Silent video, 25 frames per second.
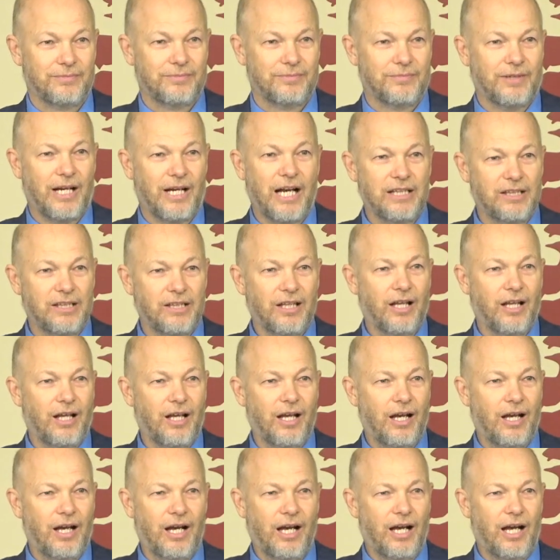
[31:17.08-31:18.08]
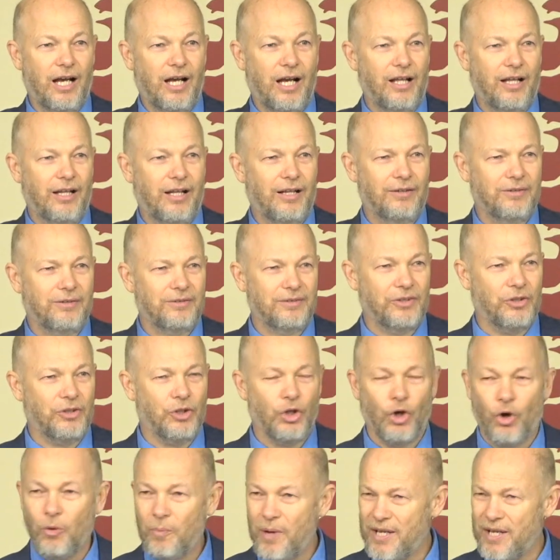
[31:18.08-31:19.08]

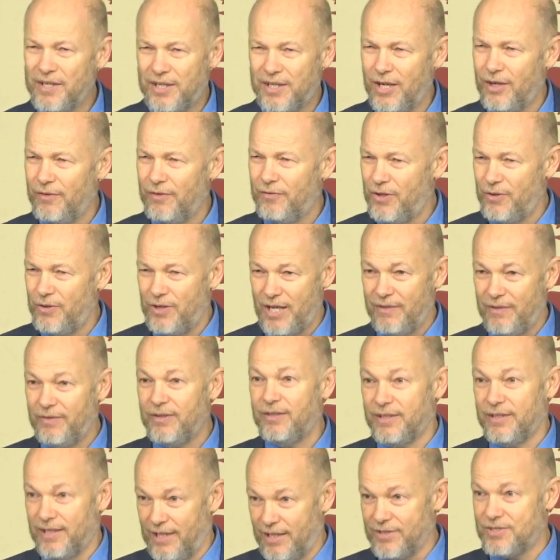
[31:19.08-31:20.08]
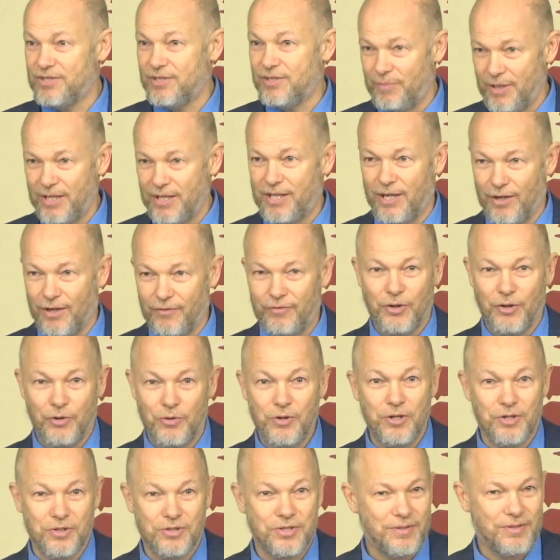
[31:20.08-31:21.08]
No man cared for you, David? Yeah, somebody cared for you.
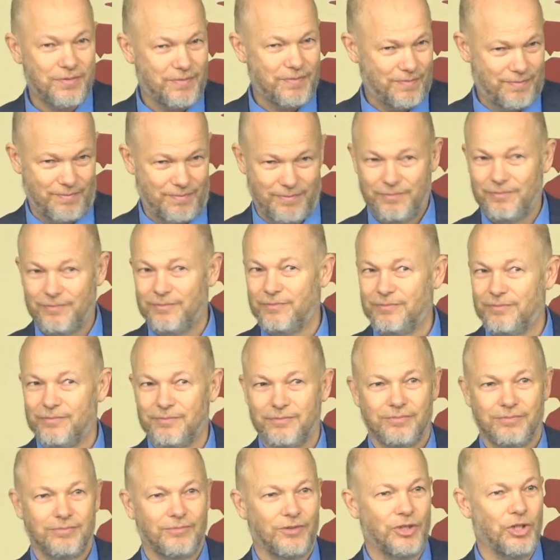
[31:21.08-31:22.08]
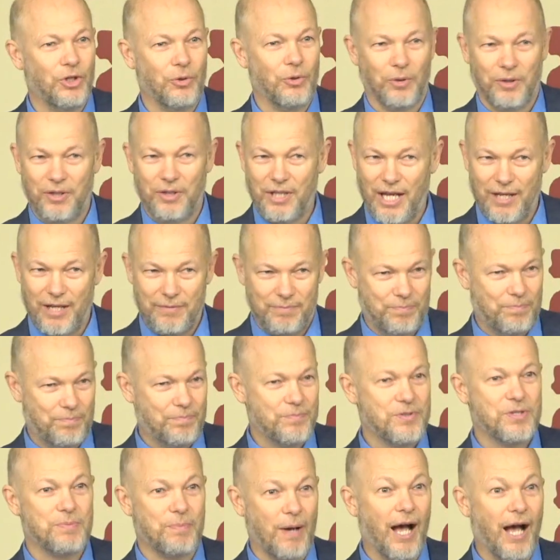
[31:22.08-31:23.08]
You were in that
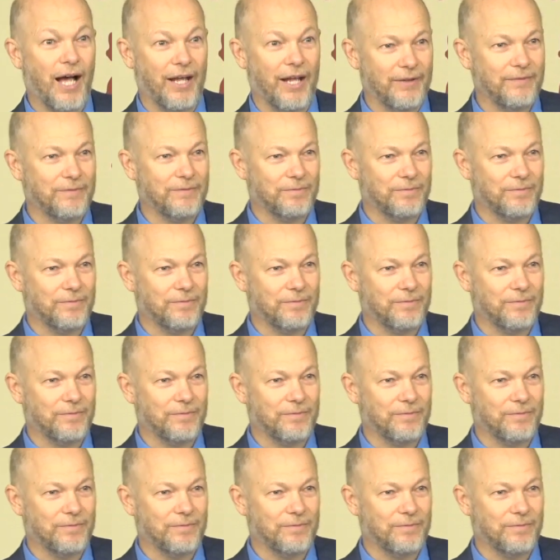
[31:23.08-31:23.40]
spot.